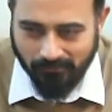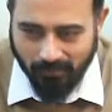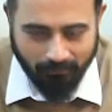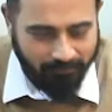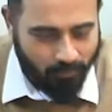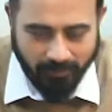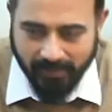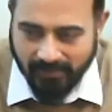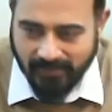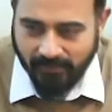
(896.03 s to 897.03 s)
a few
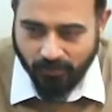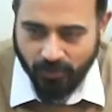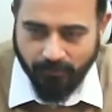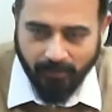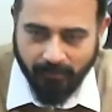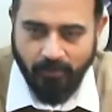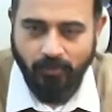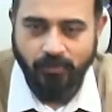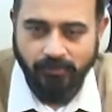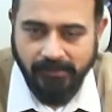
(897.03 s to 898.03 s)
days, and you should be able to